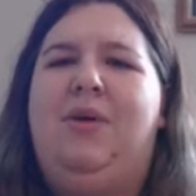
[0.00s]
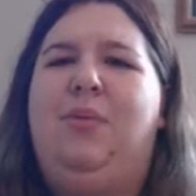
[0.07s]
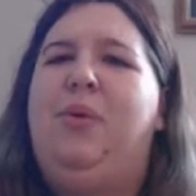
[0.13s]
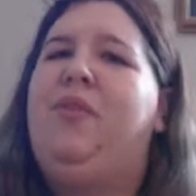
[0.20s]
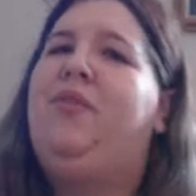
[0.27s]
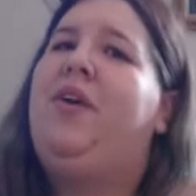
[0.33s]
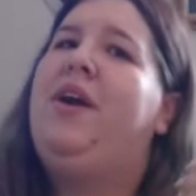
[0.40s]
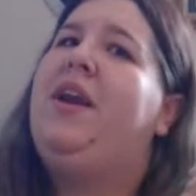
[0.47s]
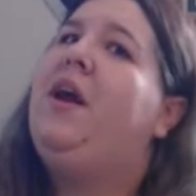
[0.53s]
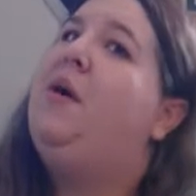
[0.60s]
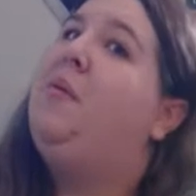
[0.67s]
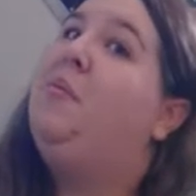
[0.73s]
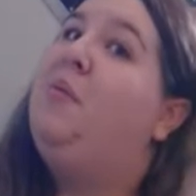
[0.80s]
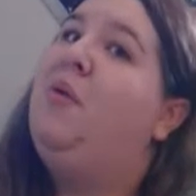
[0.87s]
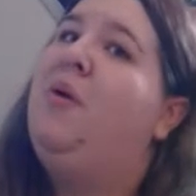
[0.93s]
We find
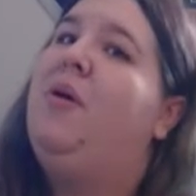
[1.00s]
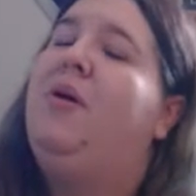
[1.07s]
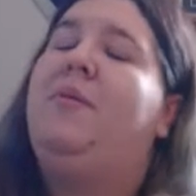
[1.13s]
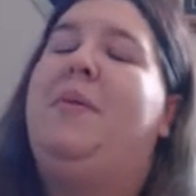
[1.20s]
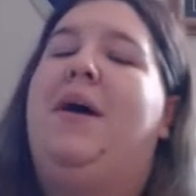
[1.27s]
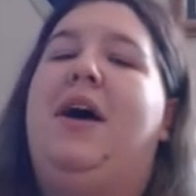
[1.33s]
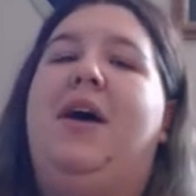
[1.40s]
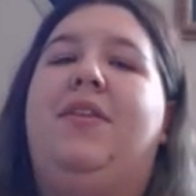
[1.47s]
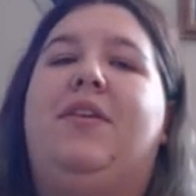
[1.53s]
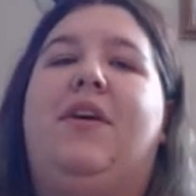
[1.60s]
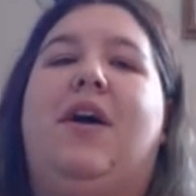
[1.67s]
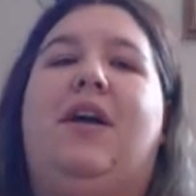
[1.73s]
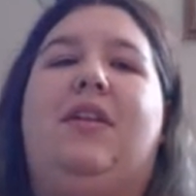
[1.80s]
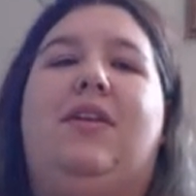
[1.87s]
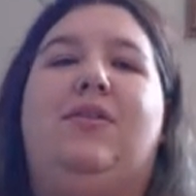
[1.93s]
out more about other
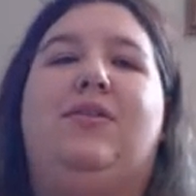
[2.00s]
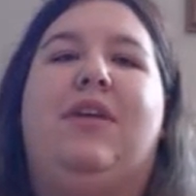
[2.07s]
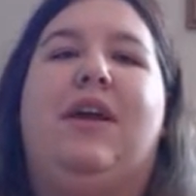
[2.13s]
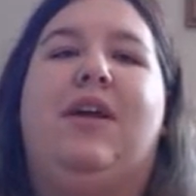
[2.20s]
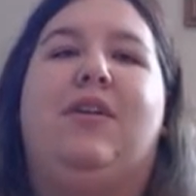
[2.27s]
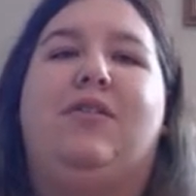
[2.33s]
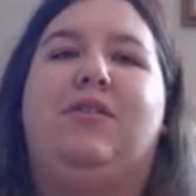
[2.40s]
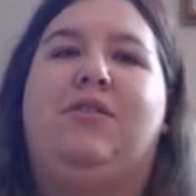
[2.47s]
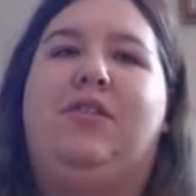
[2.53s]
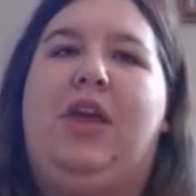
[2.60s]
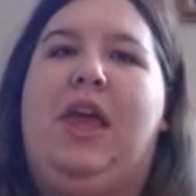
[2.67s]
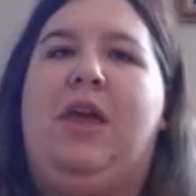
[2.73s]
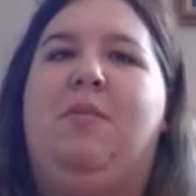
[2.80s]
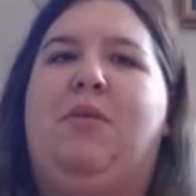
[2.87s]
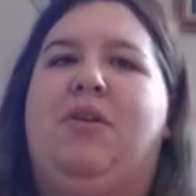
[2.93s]
hollows that are
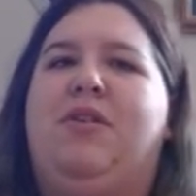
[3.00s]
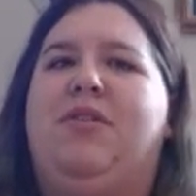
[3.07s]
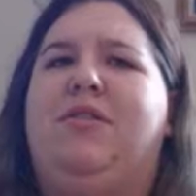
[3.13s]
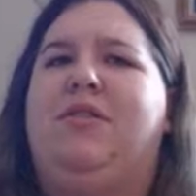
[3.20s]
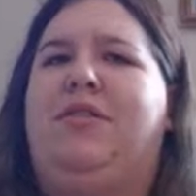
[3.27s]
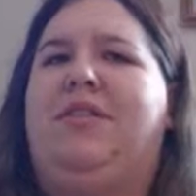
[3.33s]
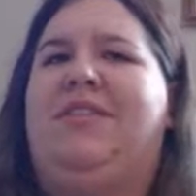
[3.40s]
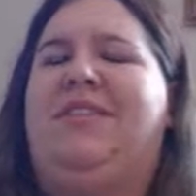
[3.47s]
schemers